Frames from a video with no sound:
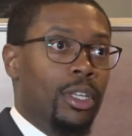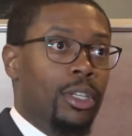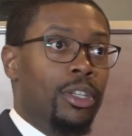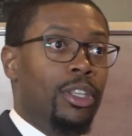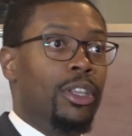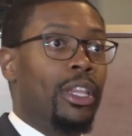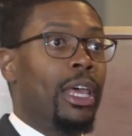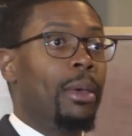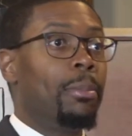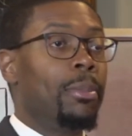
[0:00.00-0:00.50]

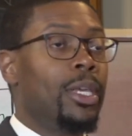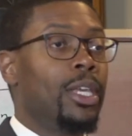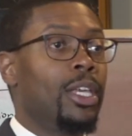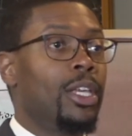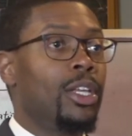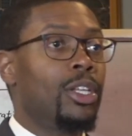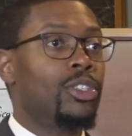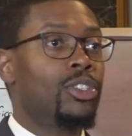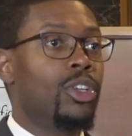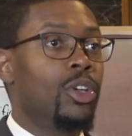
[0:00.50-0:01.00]
then that
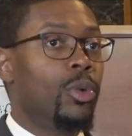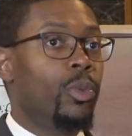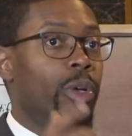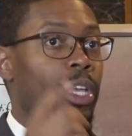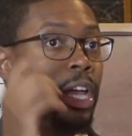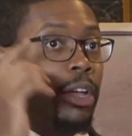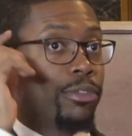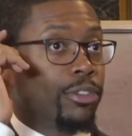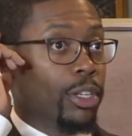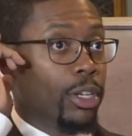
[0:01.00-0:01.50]
means we
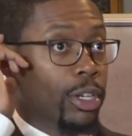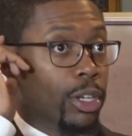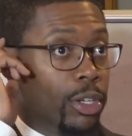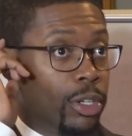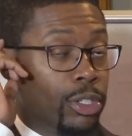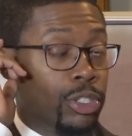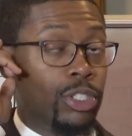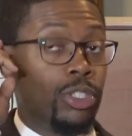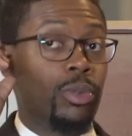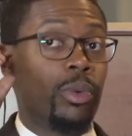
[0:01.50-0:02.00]
have to
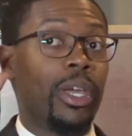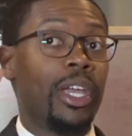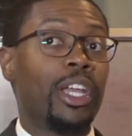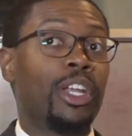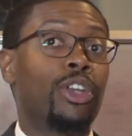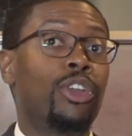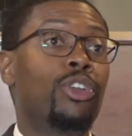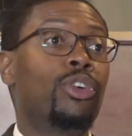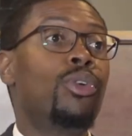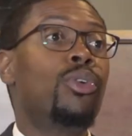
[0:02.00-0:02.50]
learn to
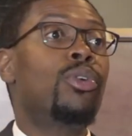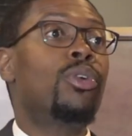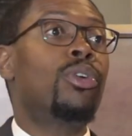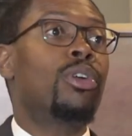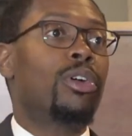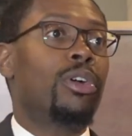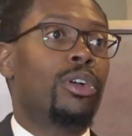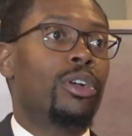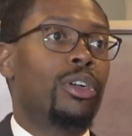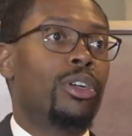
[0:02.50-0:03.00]

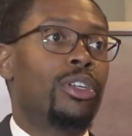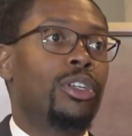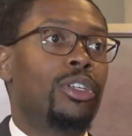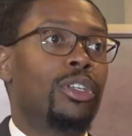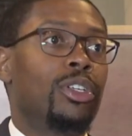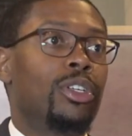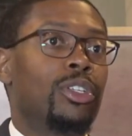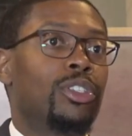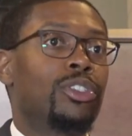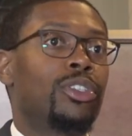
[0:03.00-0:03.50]
ignore
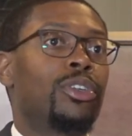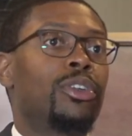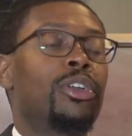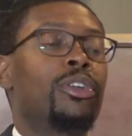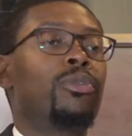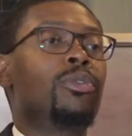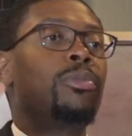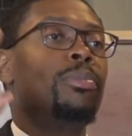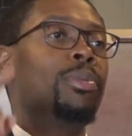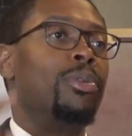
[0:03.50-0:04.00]

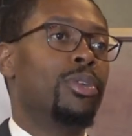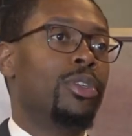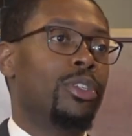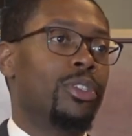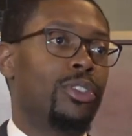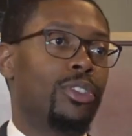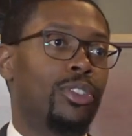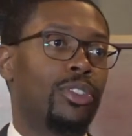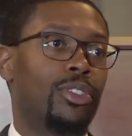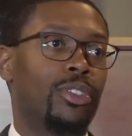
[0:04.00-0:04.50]
certain
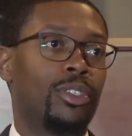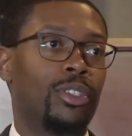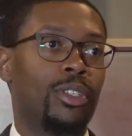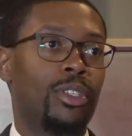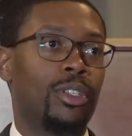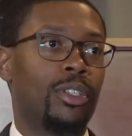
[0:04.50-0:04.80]
reports.